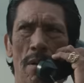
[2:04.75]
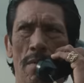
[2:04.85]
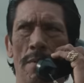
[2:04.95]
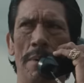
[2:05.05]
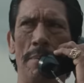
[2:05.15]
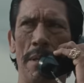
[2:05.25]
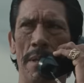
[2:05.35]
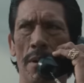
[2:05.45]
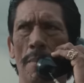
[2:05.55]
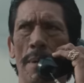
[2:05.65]
And that
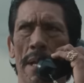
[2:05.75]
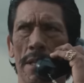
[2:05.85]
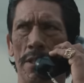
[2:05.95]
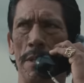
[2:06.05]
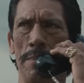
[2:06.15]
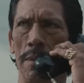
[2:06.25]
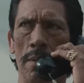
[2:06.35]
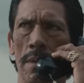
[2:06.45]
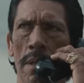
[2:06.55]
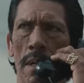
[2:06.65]
ring that you
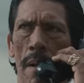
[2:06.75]
see in the